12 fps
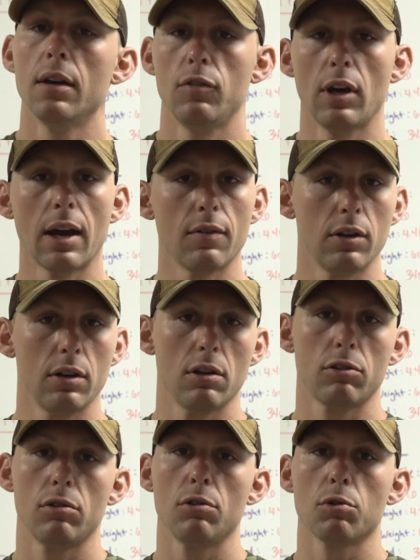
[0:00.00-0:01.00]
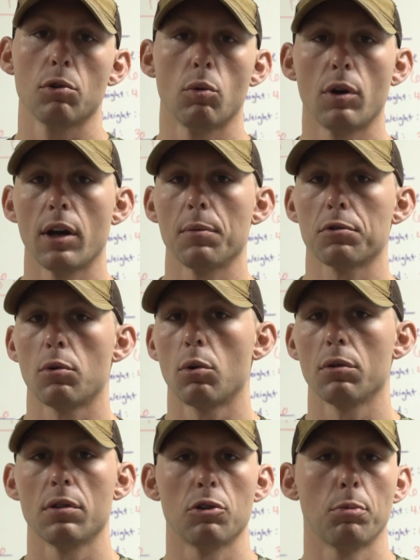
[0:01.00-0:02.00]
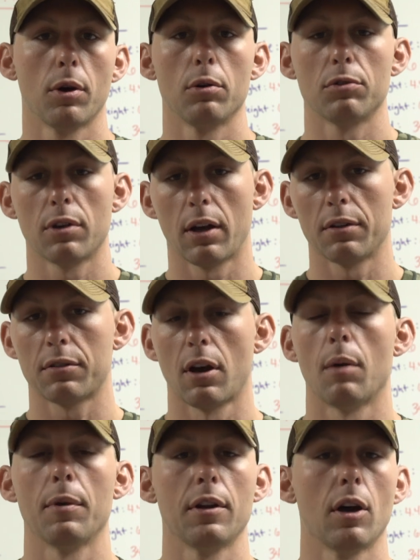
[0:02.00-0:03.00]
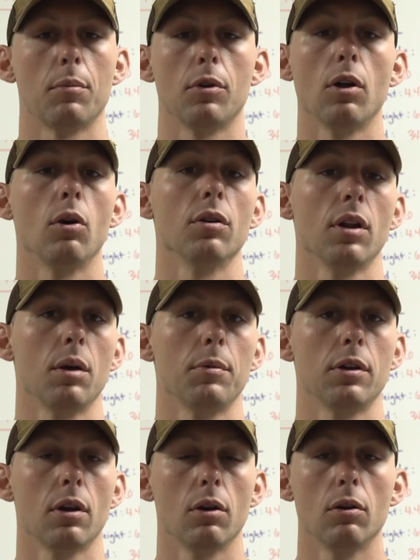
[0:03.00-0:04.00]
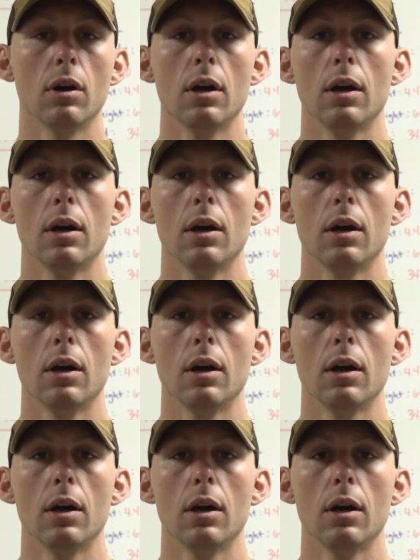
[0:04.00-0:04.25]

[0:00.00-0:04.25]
If you have any issues with the way I'm scoring these bows, guys, comment down below and let me know.